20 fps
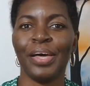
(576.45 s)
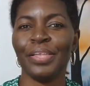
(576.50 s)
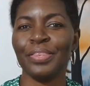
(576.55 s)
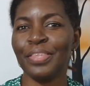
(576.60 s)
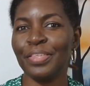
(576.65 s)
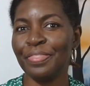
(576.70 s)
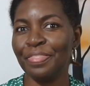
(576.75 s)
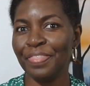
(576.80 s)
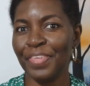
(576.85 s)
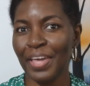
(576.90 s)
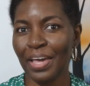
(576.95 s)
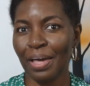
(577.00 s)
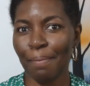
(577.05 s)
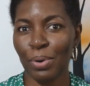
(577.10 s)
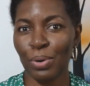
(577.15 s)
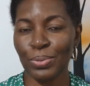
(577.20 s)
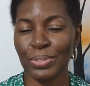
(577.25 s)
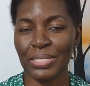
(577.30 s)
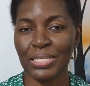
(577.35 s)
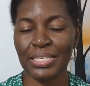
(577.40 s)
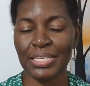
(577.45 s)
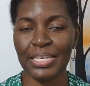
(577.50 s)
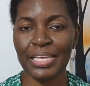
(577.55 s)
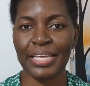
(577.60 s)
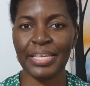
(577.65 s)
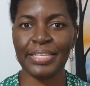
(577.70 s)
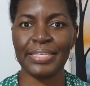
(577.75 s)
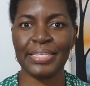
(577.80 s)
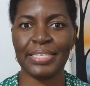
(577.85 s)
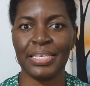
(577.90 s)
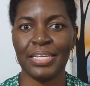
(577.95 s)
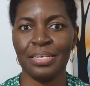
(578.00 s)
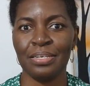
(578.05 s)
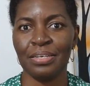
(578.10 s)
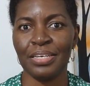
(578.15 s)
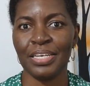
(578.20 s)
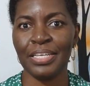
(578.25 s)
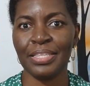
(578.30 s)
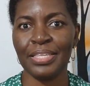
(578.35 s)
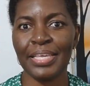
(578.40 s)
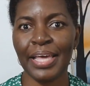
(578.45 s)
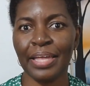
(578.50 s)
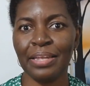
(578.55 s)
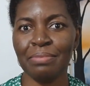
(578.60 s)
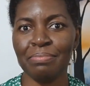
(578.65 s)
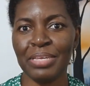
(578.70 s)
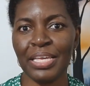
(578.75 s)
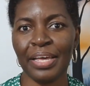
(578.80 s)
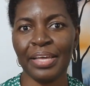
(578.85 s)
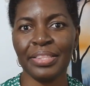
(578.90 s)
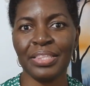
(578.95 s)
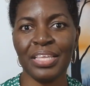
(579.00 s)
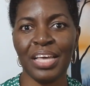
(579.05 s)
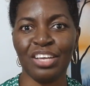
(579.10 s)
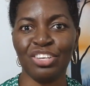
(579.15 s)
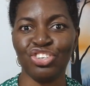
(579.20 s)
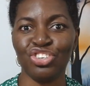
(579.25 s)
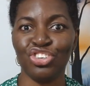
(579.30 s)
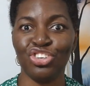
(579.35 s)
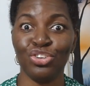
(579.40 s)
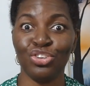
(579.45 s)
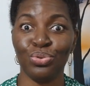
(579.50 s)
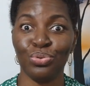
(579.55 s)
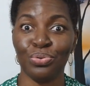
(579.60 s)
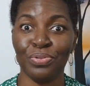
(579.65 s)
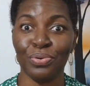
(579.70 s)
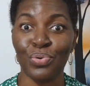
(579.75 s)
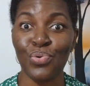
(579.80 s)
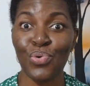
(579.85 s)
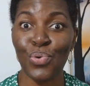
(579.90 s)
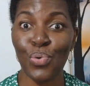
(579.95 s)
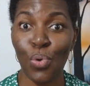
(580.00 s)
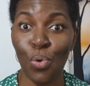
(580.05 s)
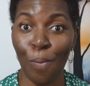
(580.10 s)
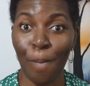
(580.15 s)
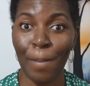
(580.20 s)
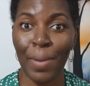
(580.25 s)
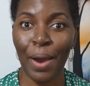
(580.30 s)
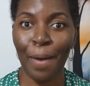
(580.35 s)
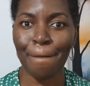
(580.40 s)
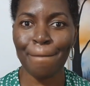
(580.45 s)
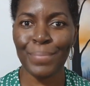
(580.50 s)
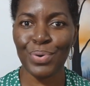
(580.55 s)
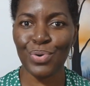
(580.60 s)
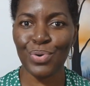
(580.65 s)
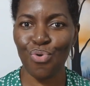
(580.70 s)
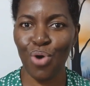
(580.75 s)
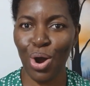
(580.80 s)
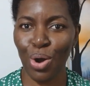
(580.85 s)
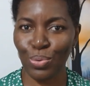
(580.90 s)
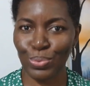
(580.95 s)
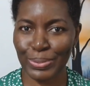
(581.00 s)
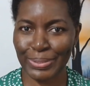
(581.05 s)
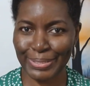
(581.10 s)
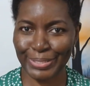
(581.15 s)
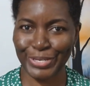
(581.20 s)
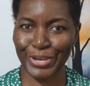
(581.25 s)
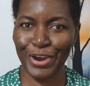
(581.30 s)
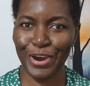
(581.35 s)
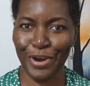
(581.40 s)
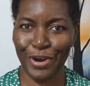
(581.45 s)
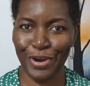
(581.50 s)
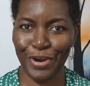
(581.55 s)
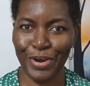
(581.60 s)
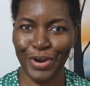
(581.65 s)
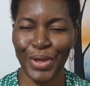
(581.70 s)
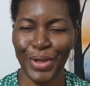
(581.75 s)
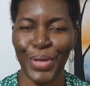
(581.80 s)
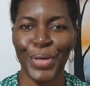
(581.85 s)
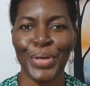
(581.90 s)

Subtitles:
The thing about it is, it can be attached to the Chrome browser.